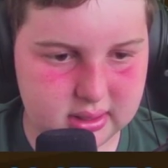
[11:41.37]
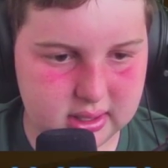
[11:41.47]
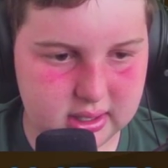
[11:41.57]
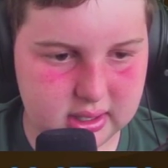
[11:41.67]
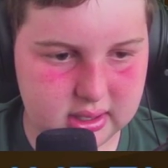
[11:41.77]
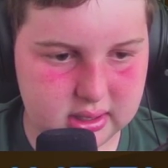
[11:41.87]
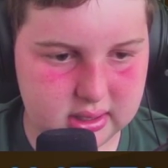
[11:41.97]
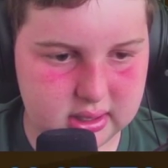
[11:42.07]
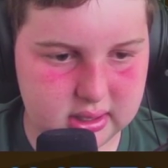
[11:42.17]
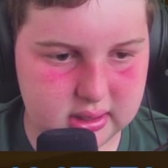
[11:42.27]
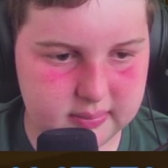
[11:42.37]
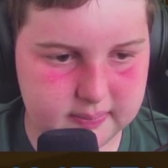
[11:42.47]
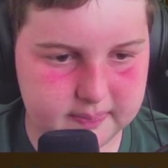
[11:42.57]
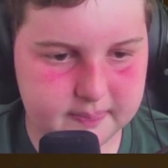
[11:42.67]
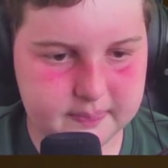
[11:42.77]
and
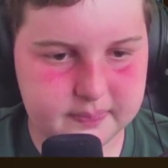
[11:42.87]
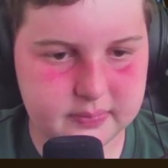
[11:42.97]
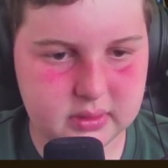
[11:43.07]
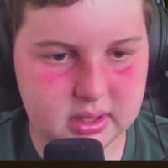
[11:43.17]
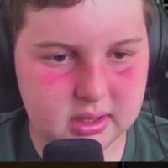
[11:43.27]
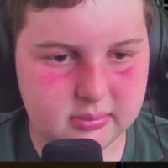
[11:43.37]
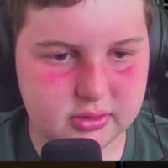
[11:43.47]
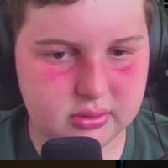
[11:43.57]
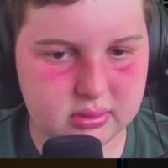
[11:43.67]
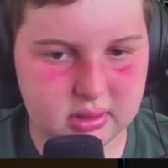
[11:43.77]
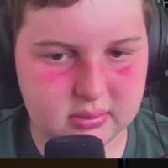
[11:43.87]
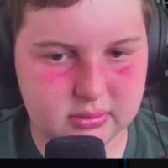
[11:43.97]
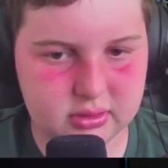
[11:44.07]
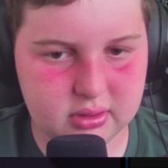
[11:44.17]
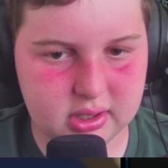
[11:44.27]
I'm
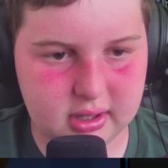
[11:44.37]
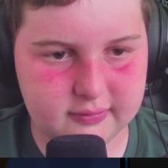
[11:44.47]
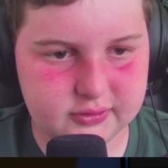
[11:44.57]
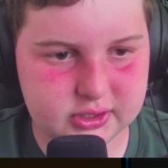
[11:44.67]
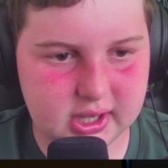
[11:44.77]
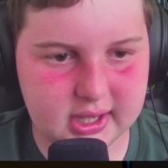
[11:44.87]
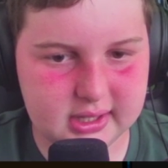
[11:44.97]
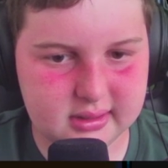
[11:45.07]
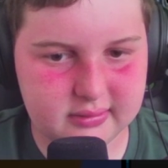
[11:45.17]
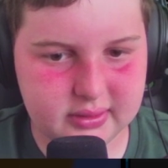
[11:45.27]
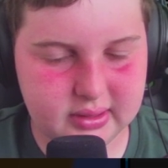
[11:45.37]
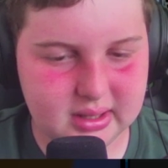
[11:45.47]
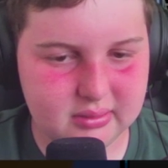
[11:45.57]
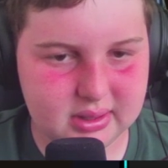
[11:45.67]
turning off chat. I just realized